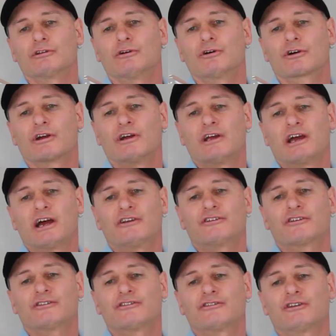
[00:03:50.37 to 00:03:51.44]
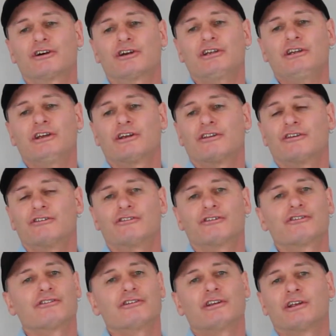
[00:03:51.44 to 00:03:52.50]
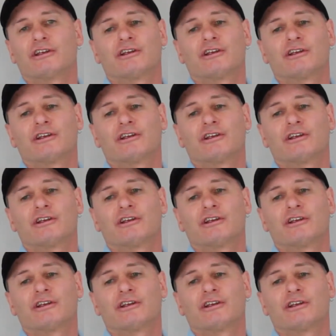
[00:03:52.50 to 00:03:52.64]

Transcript: look. As you can see, there's just